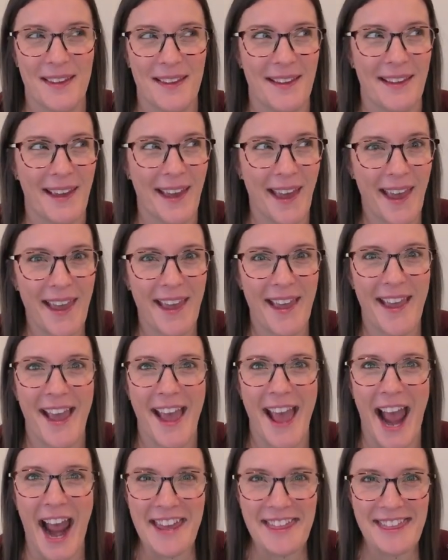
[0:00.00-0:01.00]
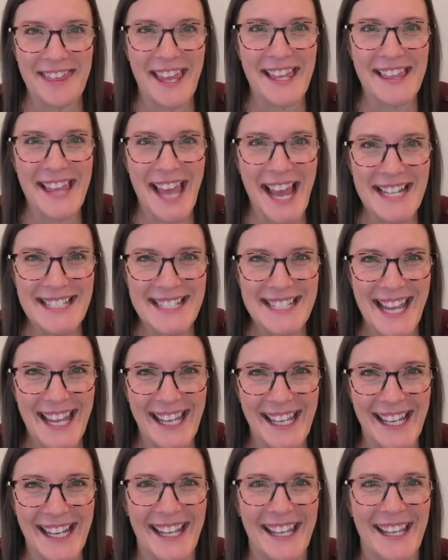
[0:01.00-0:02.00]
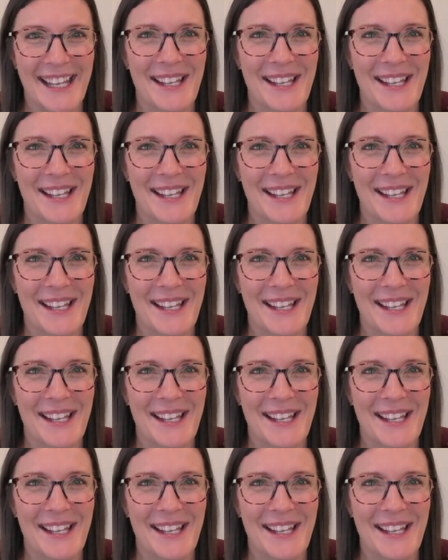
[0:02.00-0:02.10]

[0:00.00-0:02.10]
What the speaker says: Okay, I think that's it.